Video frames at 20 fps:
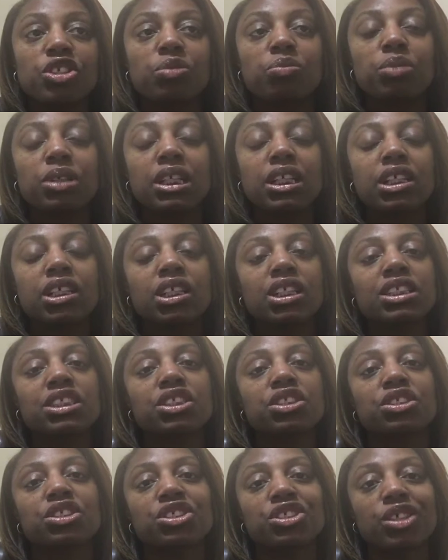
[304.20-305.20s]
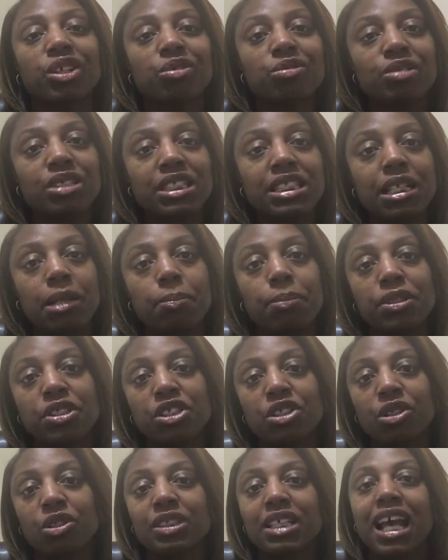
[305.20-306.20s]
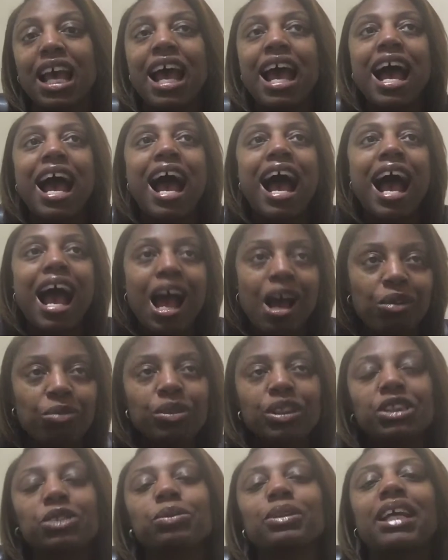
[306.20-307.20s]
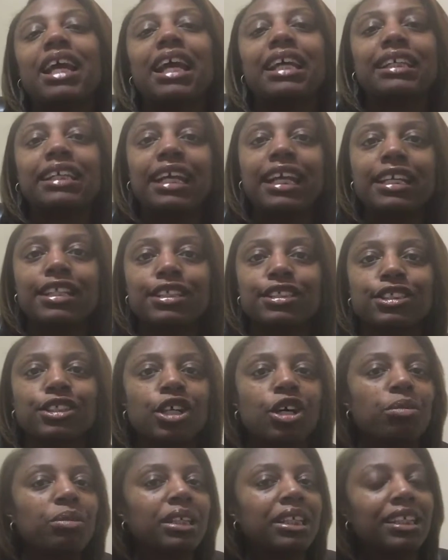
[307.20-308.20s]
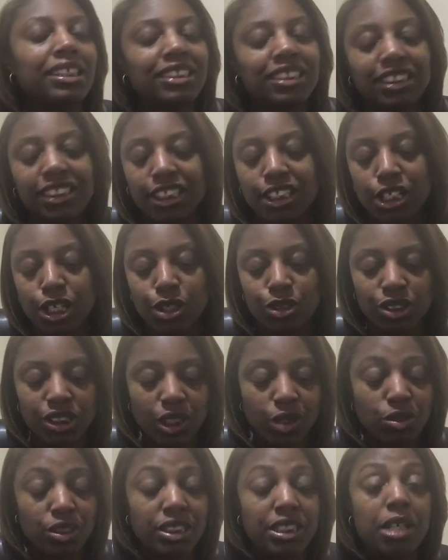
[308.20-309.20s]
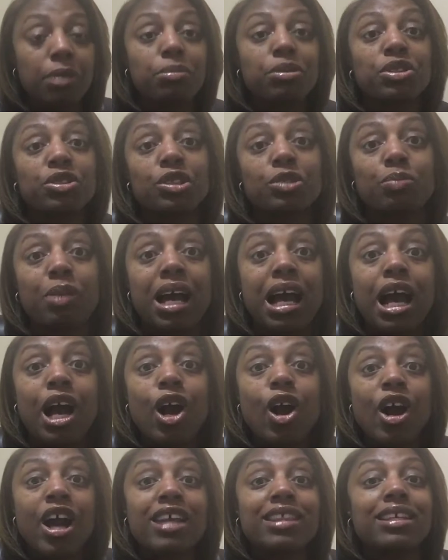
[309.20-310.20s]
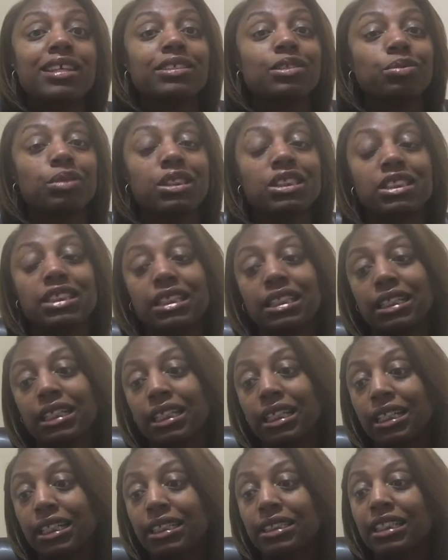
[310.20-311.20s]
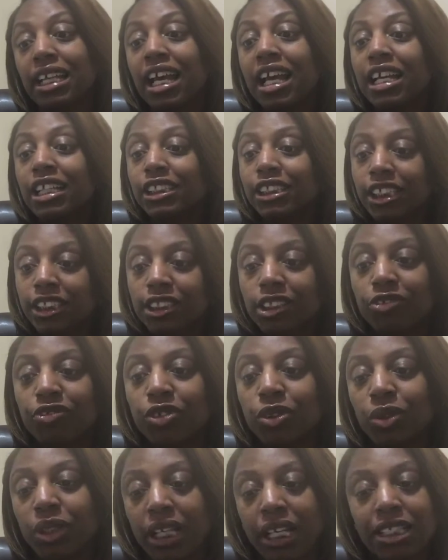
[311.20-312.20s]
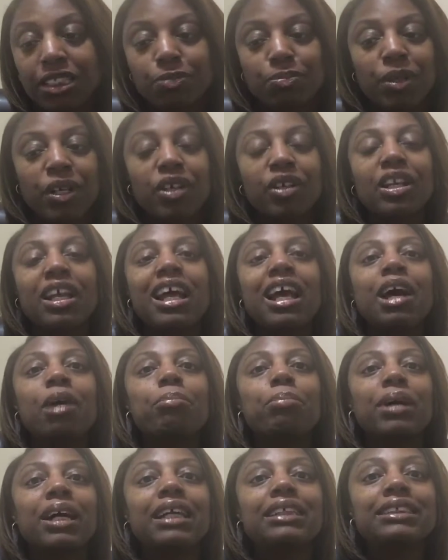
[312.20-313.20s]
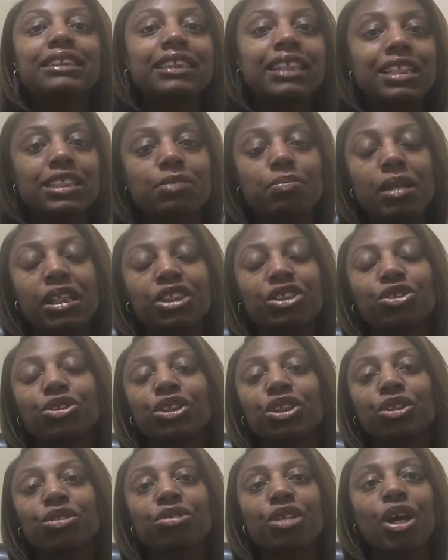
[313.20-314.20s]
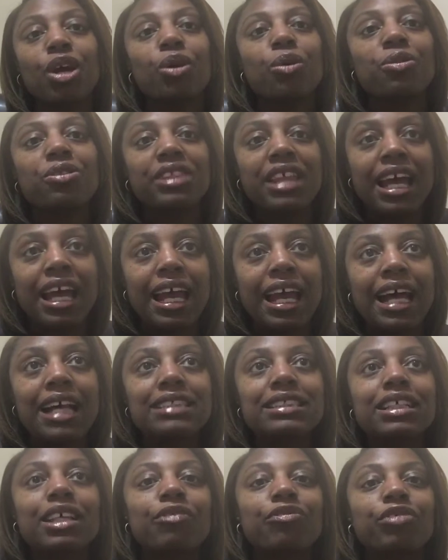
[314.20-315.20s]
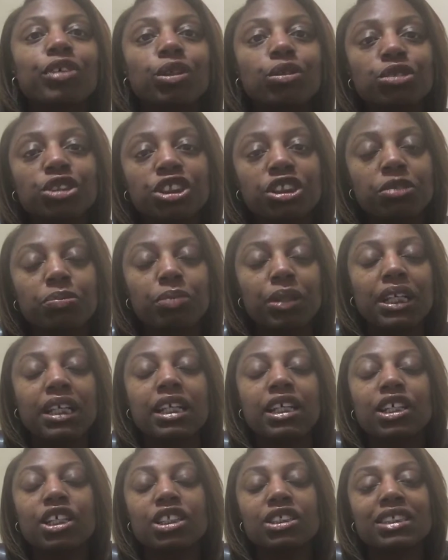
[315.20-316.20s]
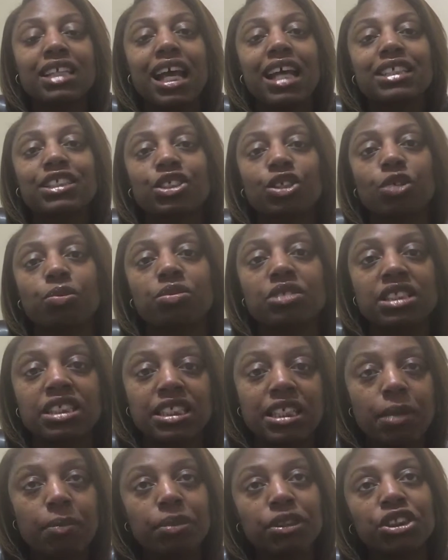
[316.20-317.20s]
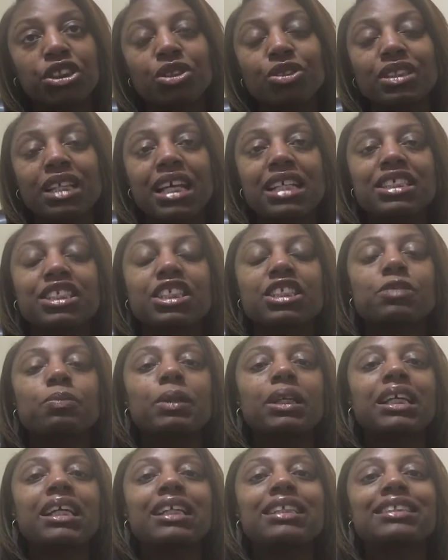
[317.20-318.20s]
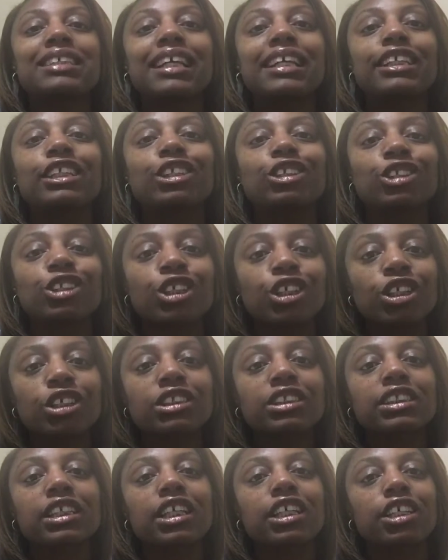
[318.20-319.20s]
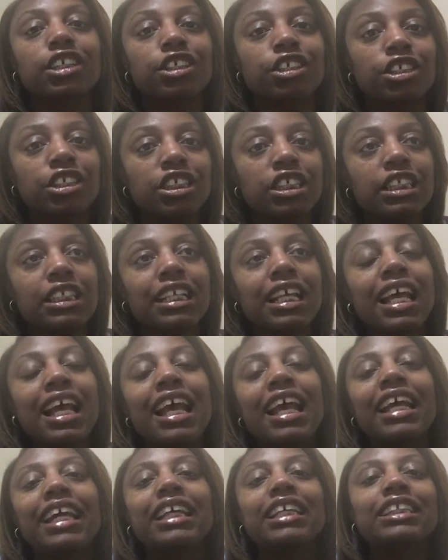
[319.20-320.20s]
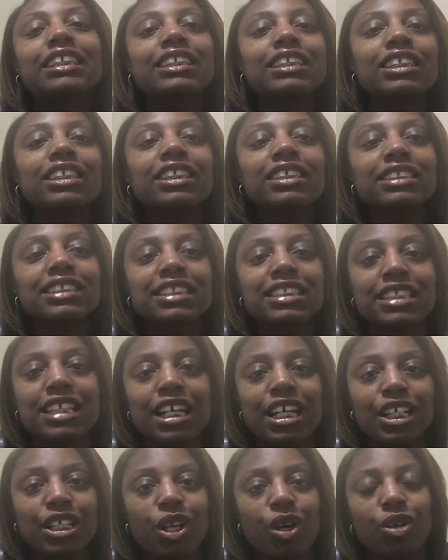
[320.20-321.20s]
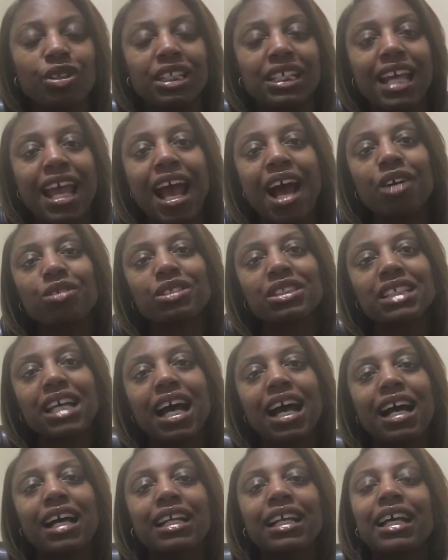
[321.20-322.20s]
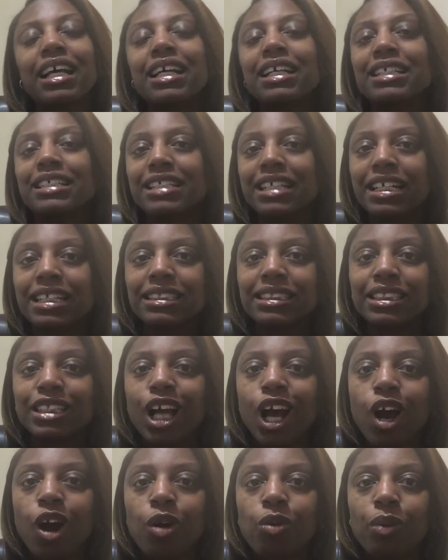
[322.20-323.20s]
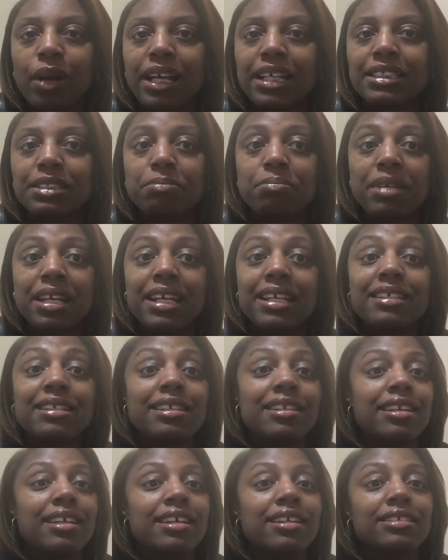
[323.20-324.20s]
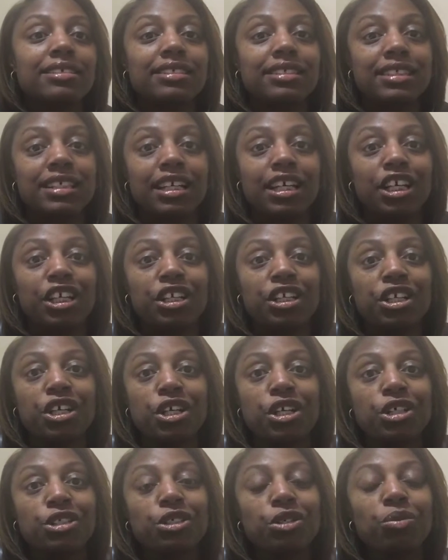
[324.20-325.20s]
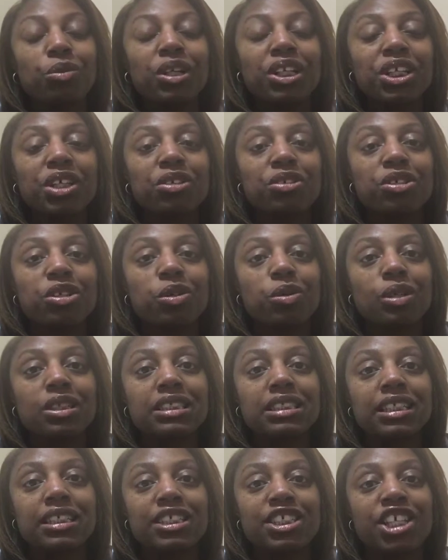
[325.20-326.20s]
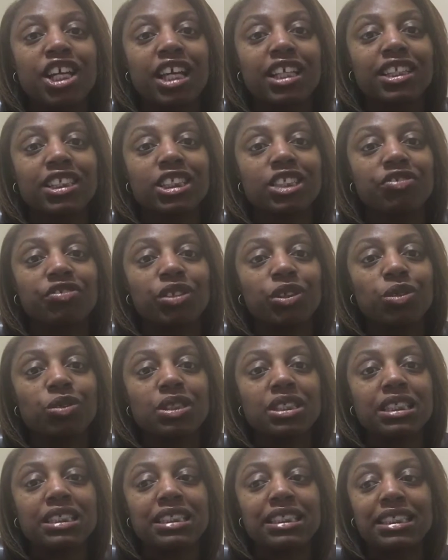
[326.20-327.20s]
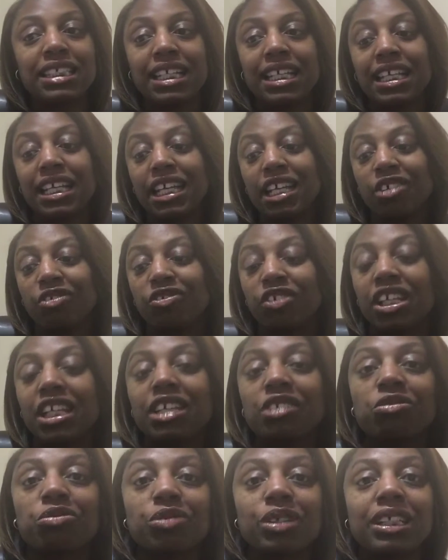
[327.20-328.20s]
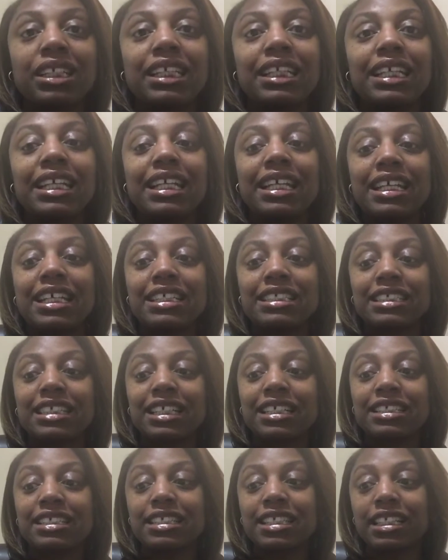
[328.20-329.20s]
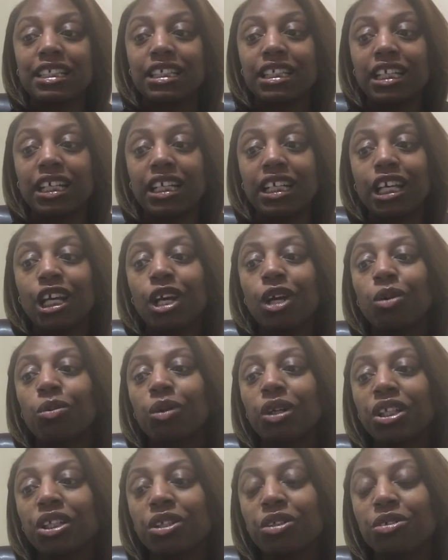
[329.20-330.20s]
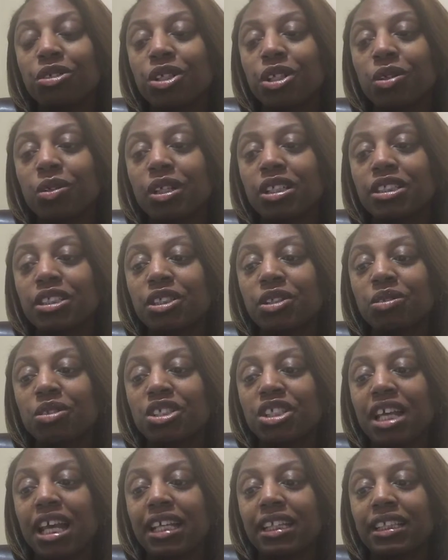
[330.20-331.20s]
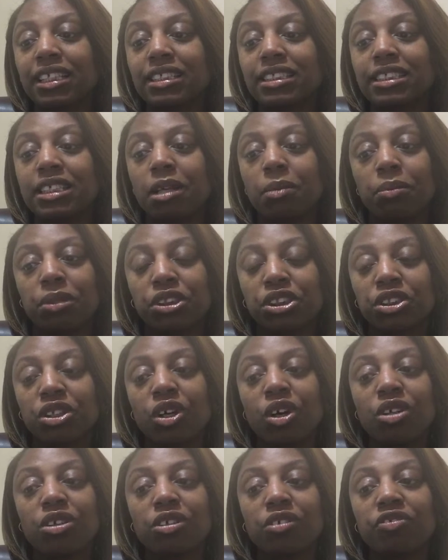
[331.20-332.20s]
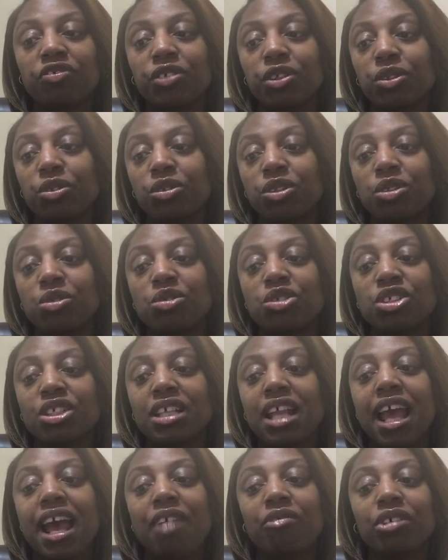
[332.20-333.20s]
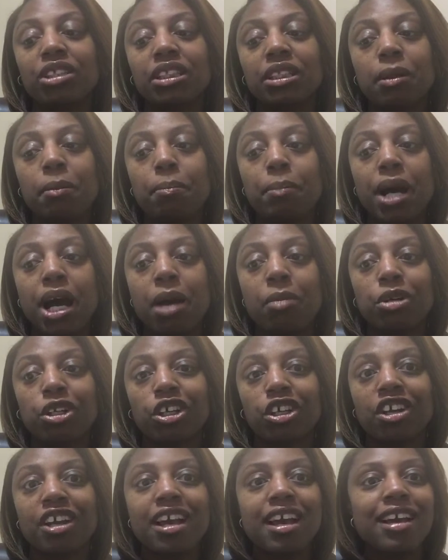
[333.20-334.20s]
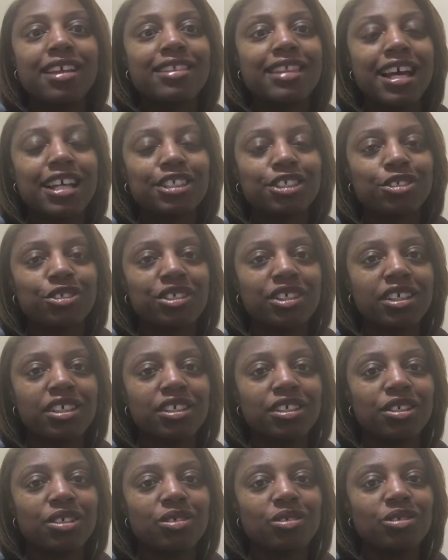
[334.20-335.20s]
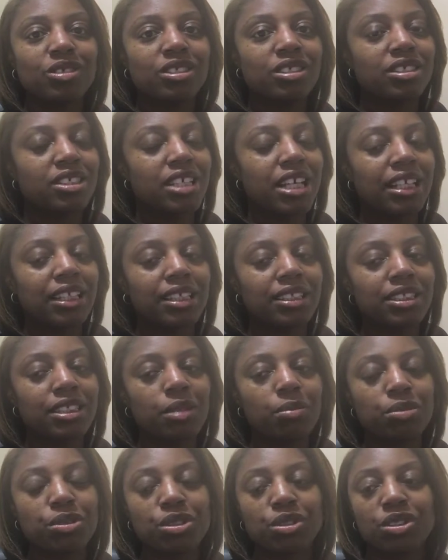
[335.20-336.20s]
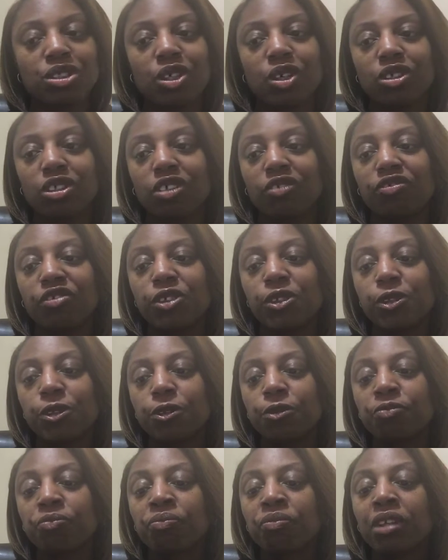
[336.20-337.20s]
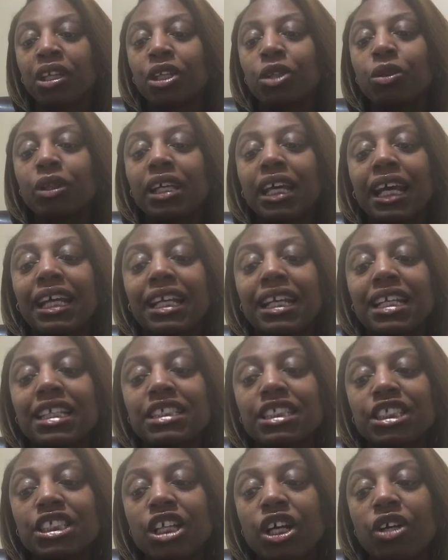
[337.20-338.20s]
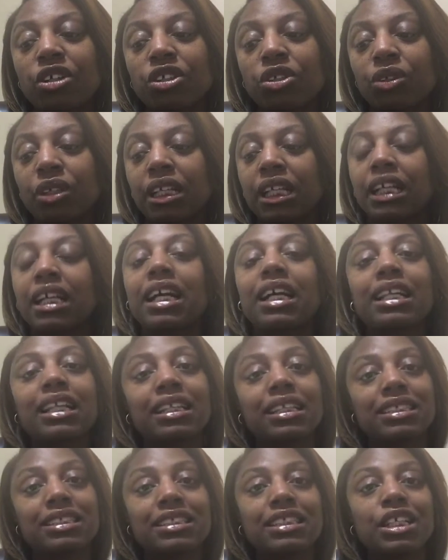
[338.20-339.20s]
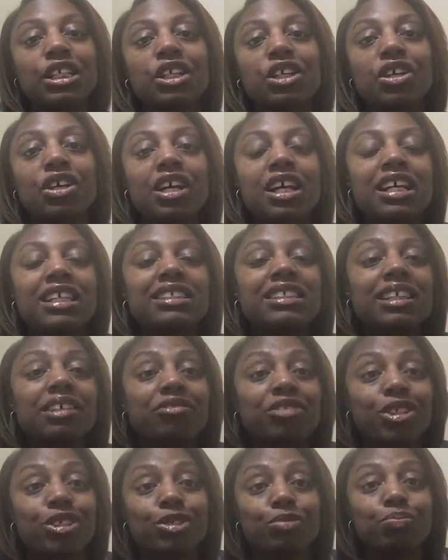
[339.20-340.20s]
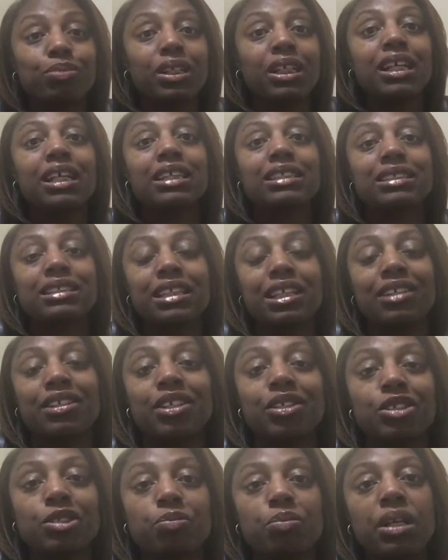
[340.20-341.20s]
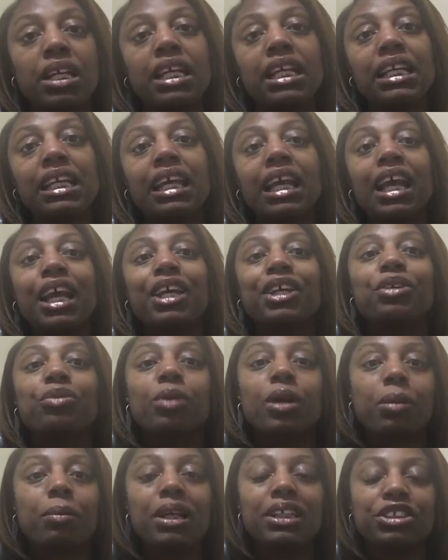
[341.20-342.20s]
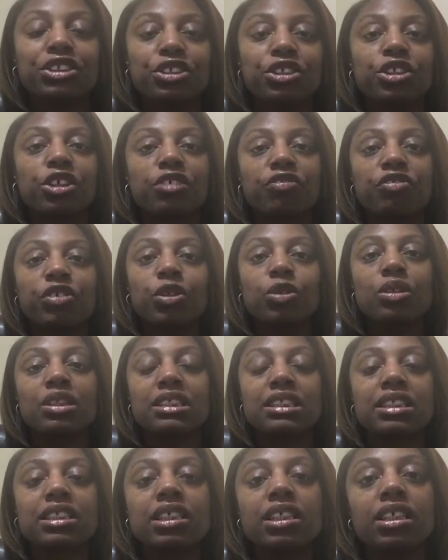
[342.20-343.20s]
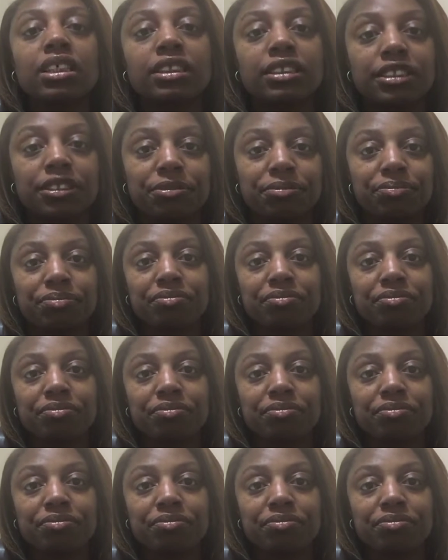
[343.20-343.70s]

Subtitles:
should be cooked to certain temperatures. I wish we had Candace on because she knows those temperatures by heart. That's what she does. She's a food expert. But just make sure you know that food should be cooked at certain temperatures. And just because it looks good, it looks done on the outside, doesn't always mean it is done. So what are you doing to check this food to see if it really is done? What are you doing to check the temperature on the food? You should have a thermometer that you can use to check the temperatures on the food. You can insert, you can cut in the center, see if there's blood, see if there's pink. You want to make sure your food is cooked.